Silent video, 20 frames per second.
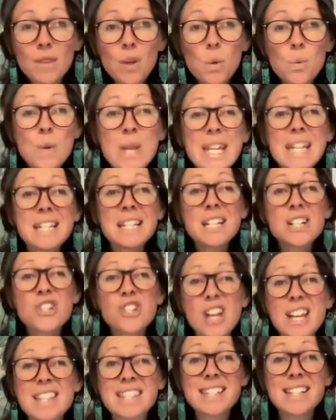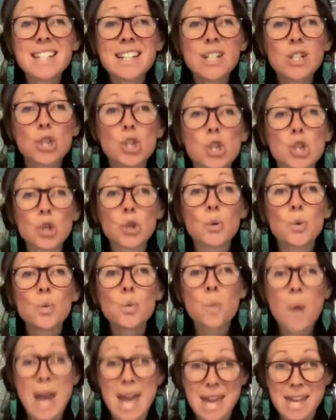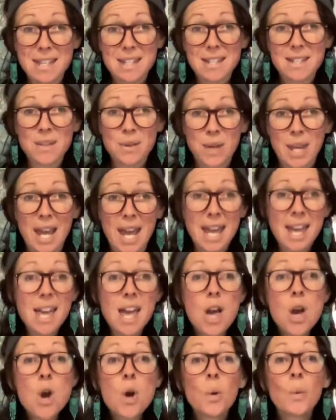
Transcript: We can ingest it in two ways, okay?